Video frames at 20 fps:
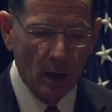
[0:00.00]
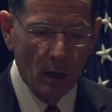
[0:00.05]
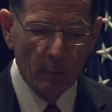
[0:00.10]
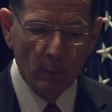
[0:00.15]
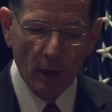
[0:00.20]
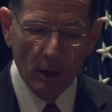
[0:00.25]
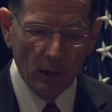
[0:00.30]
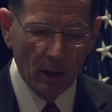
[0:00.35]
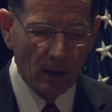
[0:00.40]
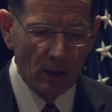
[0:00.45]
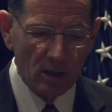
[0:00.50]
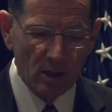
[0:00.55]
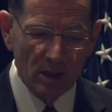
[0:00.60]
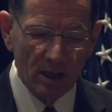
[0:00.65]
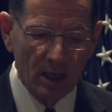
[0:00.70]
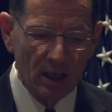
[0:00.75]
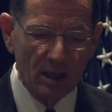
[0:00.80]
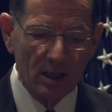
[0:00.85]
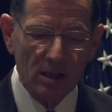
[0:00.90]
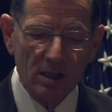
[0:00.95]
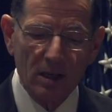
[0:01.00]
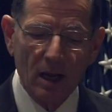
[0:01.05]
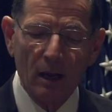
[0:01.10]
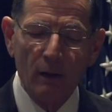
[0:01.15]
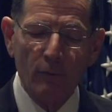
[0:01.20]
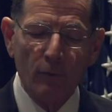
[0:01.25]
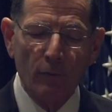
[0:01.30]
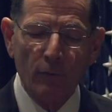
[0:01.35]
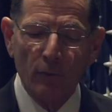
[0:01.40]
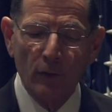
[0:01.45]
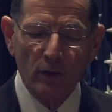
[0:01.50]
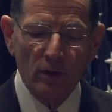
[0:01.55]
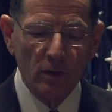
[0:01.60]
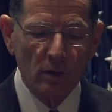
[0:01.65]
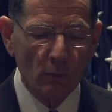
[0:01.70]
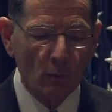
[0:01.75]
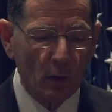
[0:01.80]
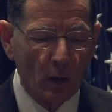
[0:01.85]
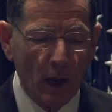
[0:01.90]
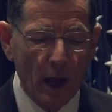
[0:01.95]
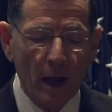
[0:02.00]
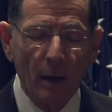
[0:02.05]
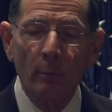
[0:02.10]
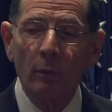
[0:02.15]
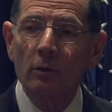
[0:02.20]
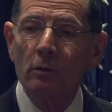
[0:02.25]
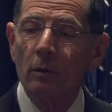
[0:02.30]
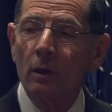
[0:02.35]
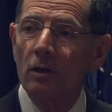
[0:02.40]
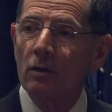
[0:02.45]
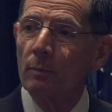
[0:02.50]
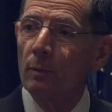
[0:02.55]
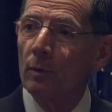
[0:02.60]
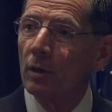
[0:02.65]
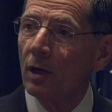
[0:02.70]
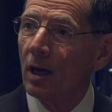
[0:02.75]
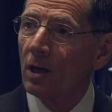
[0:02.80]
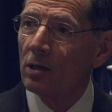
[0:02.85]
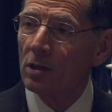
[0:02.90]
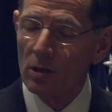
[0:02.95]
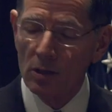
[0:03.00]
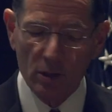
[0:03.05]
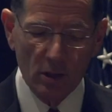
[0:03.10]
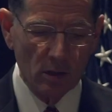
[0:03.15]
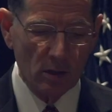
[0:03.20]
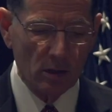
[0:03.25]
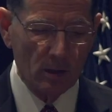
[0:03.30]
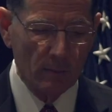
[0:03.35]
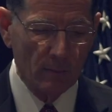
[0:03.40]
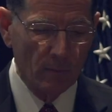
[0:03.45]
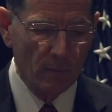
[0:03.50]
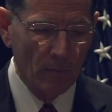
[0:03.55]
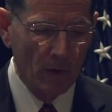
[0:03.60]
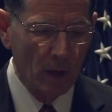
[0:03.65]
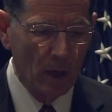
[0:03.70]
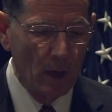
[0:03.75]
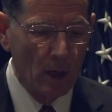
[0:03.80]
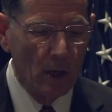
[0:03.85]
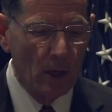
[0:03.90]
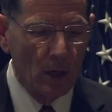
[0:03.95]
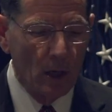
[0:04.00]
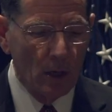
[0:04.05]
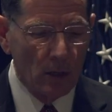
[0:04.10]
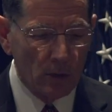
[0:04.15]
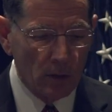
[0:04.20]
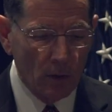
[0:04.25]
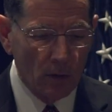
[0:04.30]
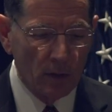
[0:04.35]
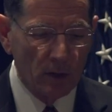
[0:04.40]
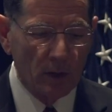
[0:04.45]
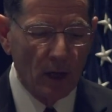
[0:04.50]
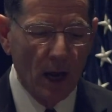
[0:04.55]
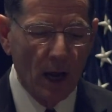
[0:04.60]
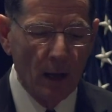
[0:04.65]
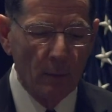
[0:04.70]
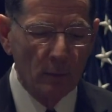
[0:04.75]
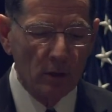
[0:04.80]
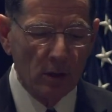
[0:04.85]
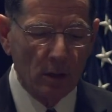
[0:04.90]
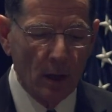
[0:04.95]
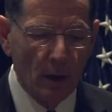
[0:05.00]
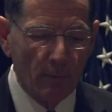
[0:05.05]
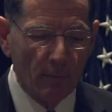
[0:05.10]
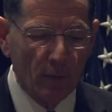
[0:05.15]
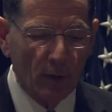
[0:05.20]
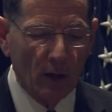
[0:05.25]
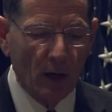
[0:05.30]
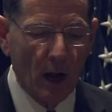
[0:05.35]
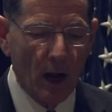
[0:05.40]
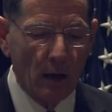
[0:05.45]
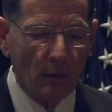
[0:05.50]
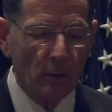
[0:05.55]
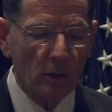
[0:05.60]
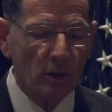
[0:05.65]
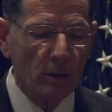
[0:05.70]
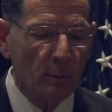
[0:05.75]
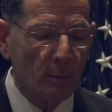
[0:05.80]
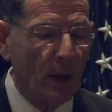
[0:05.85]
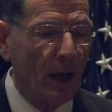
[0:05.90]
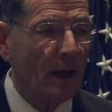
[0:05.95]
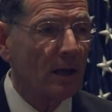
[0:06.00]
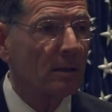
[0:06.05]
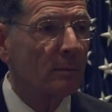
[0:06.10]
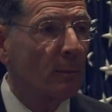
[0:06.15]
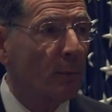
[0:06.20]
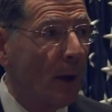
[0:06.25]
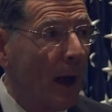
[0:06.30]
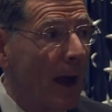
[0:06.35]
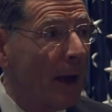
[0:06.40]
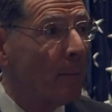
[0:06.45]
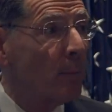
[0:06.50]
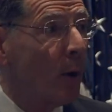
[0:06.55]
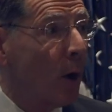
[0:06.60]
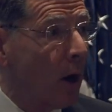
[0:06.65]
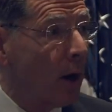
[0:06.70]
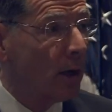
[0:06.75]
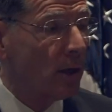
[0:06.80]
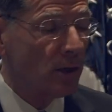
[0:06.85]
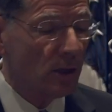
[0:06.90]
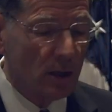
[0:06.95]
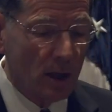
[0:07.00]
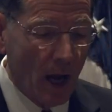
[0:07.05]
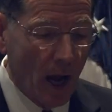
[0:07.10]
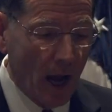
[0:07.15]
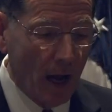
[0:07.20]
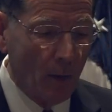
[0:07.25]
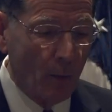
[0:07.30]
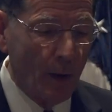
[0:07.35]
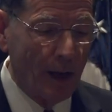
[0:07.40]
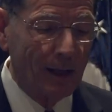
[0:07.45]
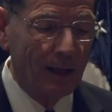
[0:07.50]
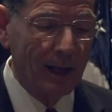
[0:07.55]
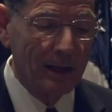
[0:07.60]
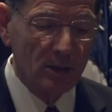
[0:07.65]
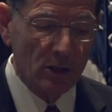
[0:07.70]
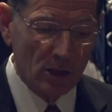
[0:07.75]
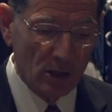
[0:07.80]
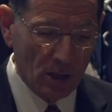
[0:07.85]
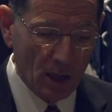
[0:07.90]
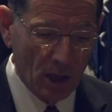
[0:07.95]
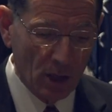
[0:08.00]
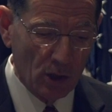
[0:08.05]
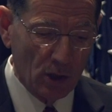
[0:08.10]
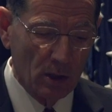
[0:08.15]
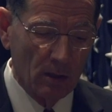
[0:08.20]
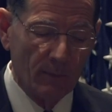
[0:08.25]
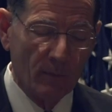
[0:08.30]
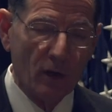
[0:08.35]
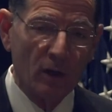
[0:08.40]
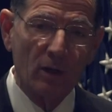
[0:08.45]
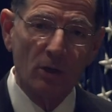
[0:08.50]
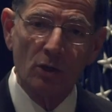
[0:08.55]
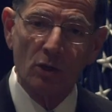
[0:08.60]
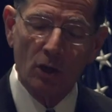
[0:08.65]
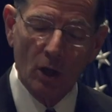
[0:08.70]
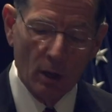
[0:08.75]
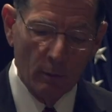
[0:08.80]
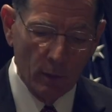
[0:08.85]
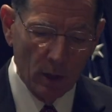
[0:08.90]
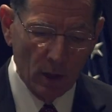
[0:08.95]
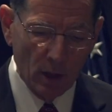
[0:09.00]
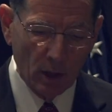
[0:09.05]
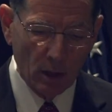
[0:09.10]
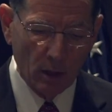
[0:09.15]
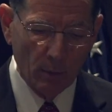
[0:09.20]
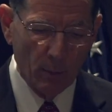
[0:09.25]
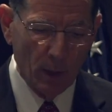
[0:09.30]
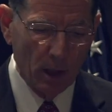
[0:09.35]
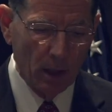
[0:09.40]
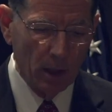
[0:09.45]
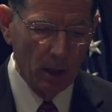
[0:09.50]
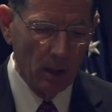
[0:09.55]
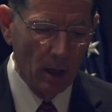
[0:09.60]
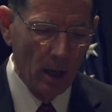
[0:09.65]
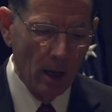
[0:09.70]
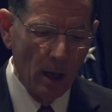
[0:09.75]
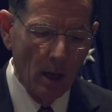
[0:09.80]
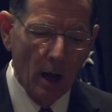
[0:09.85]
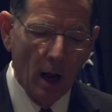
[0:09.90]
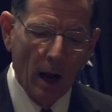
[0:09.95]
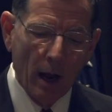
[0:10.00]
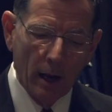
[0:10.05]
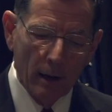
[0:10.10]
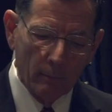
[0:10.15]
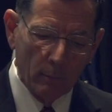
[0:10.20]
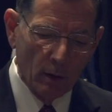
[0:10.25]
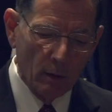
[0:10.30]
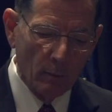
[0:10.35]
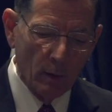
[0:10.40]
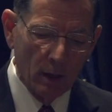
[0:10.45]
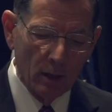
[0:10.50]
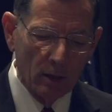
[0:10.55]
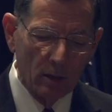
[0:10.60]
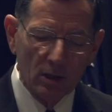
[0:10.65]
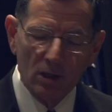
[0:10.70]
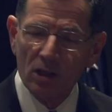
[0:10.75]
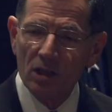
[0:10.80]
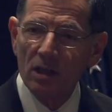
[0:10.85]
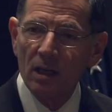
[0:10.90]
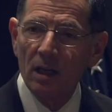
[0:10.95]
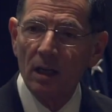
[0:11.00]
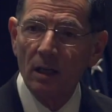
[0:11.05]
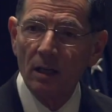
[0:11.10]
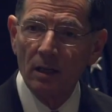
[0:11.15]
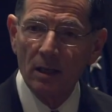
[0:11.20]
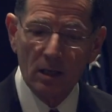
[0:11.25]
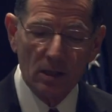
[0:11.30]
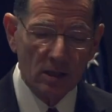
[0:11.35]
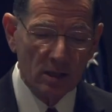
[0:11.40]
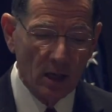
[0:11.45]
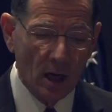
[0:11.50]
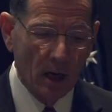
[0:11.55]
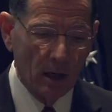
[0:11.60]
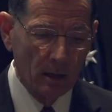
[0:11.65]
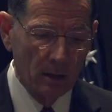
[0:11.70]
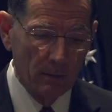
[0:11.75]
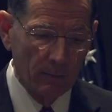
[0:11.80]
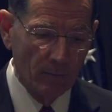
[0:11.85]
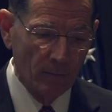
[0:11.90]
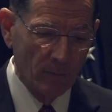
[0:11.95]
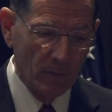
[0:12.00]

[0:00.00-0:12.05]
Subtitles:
Americans need a safe, efficient, reliable transportation system. So the time has come for Congress to pass bipartisan highway legislation. And as chairman of the committee, I am committed to seeing this done.